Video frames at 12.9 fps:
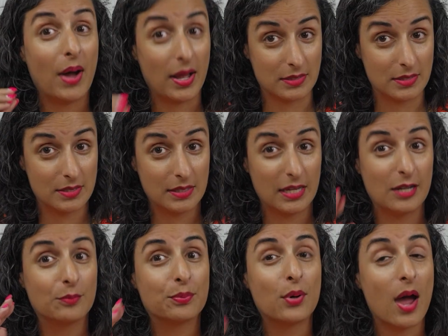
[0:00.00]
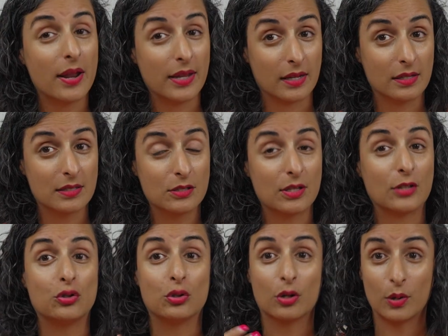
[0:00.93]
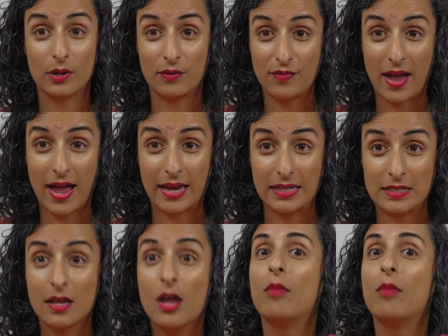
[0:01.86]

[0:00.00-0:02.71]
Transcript: but in products that you're going to find,